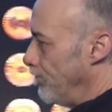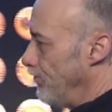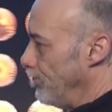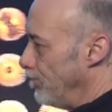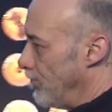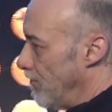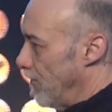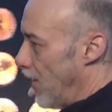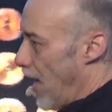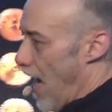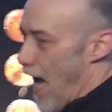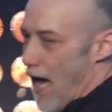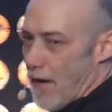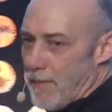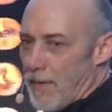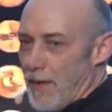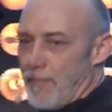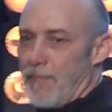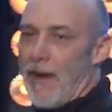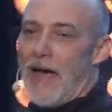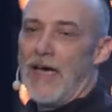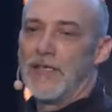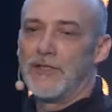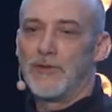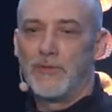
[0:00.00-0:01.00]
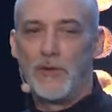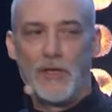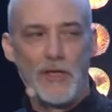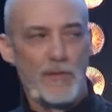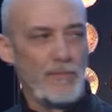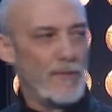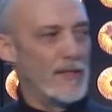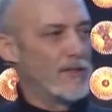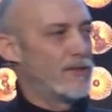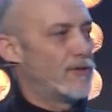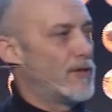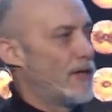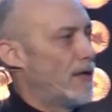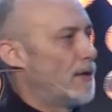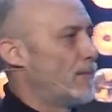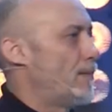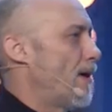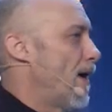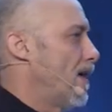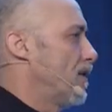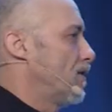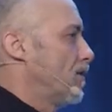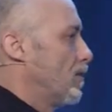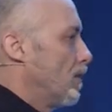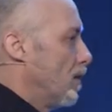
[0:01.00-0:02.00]
Admin password, administrator
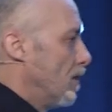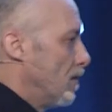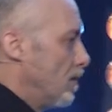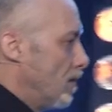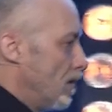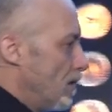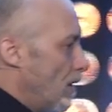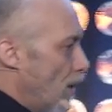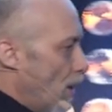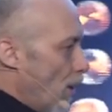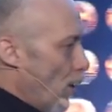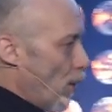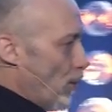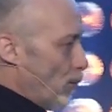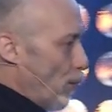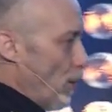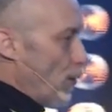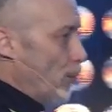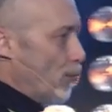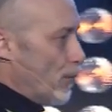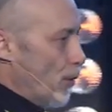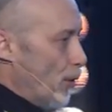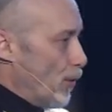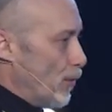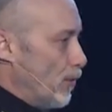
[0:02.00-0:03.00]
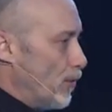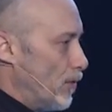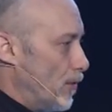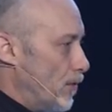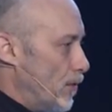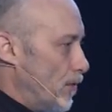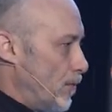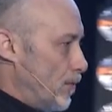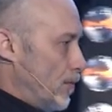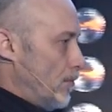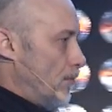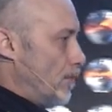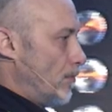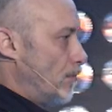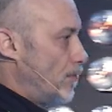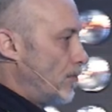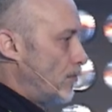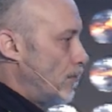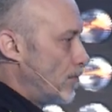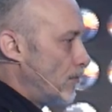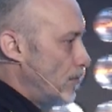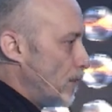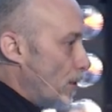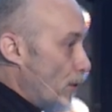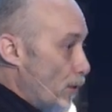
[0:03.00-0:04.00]
password. Root.
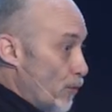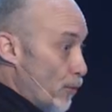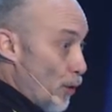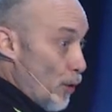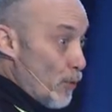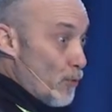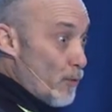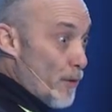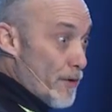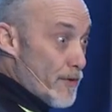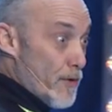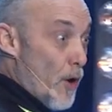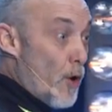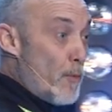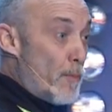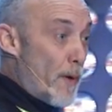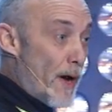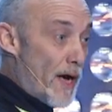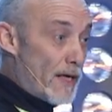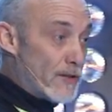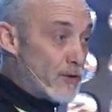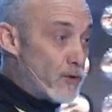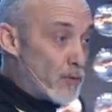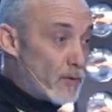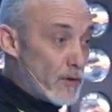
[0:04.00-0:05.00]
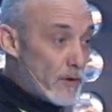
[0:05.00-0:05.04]
Root with no password.